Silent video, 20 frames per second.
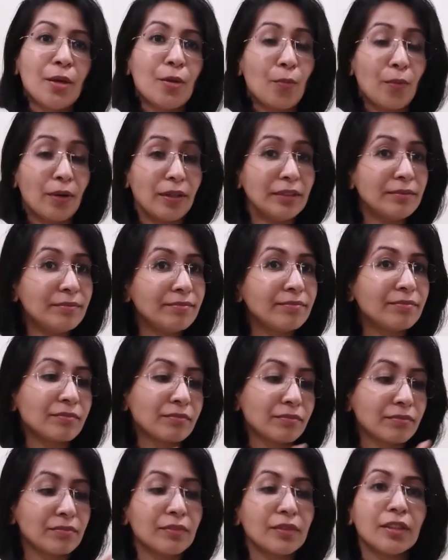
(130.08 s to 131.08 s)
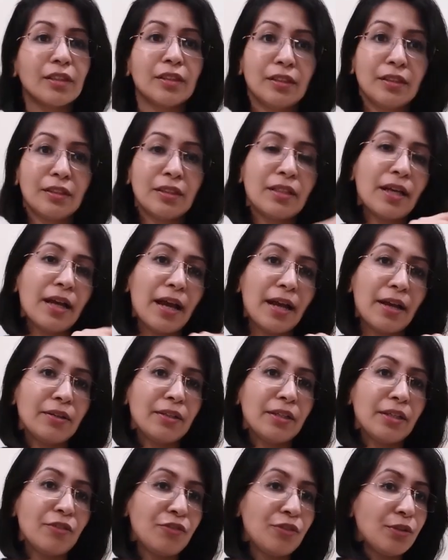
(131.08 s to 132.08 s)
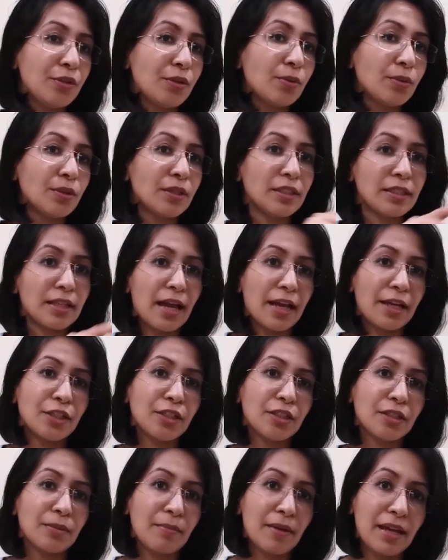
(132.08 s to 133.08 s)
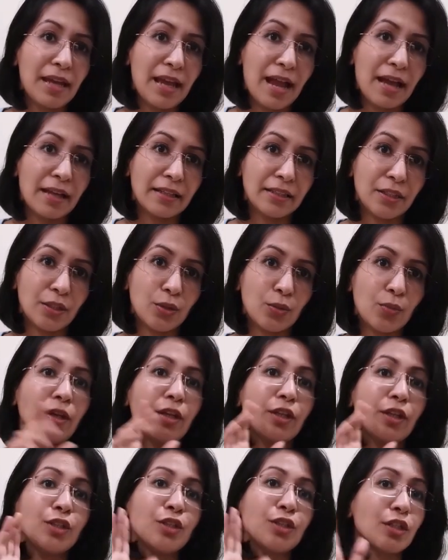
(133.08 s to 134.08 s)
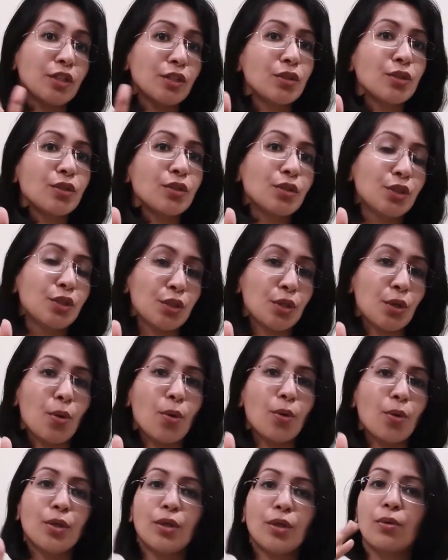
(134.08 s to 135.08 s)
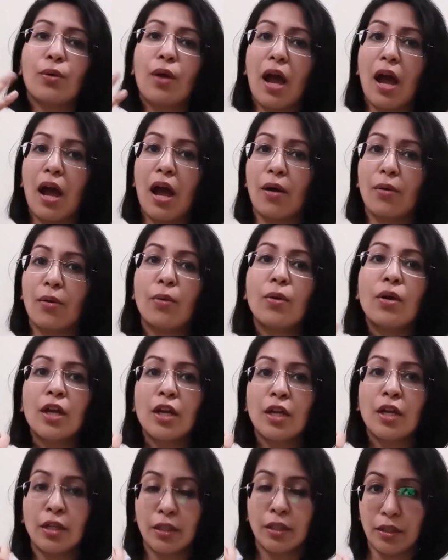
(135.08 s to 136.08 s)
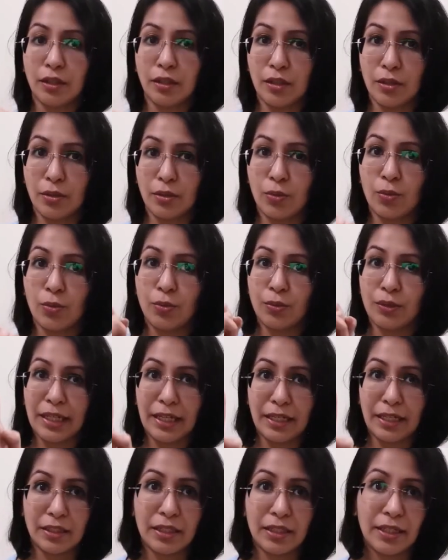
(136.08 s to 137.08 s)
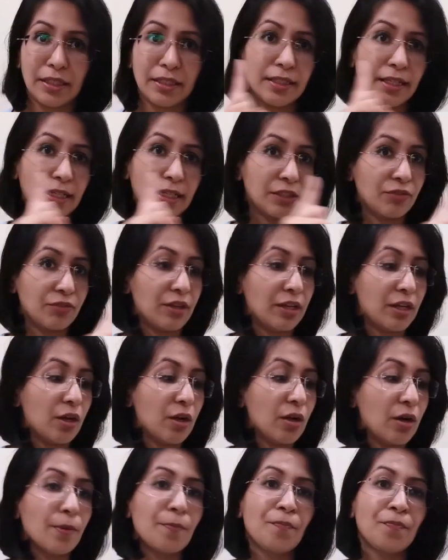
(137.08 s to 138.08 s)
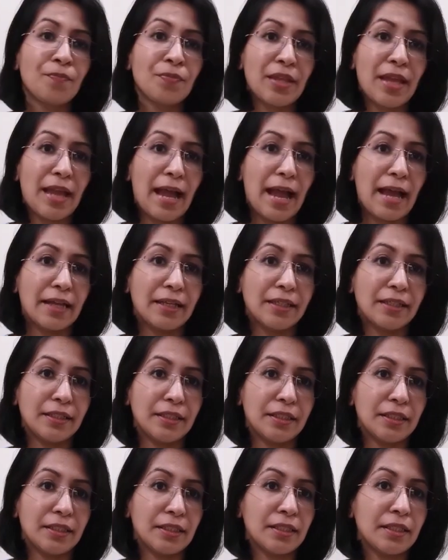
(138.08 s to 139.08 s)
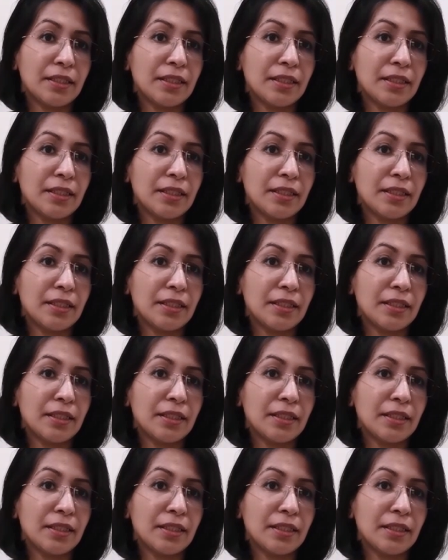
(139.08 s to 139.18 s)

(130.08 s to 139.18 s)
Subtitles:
well, if you notice, I turn my hand this way just to show you how you take the index finger and